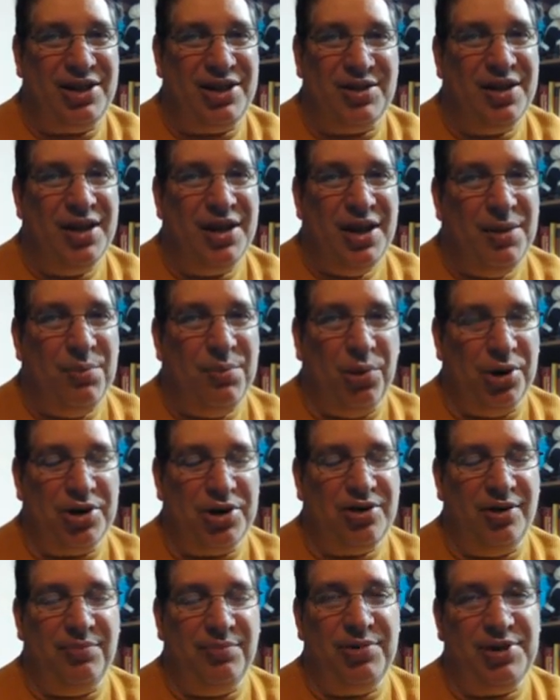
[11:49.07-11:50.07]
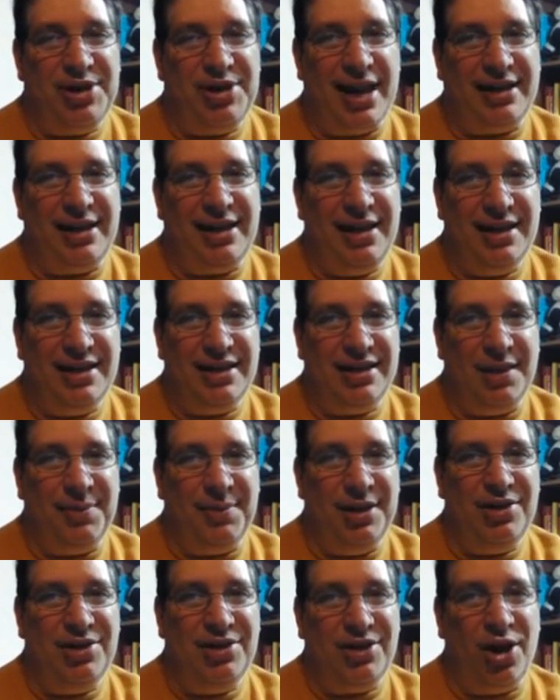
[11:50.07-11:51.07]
He's more interested in protecting his image,